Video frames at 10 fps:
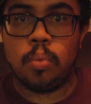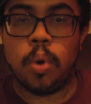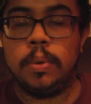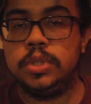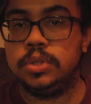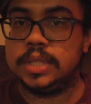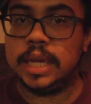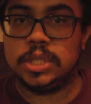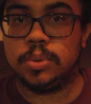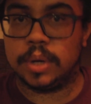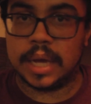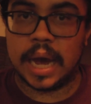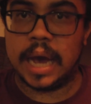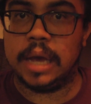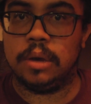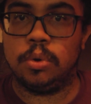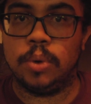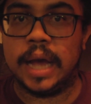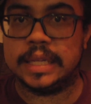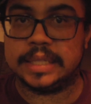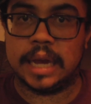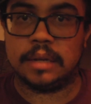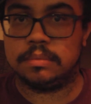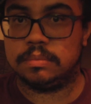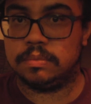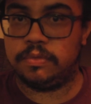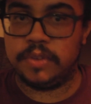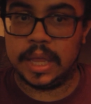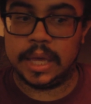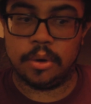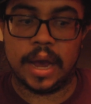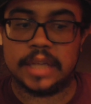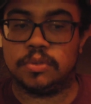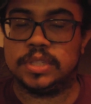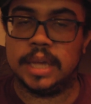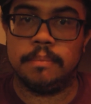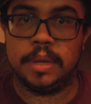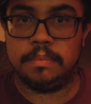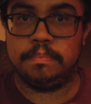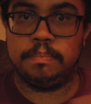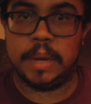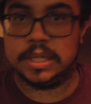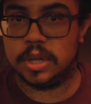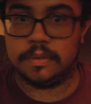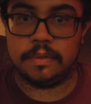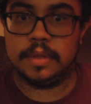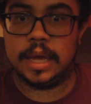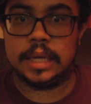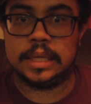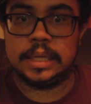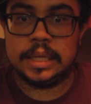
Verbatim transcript: What would you say to a guy who has that feeling or has resentment based off of that?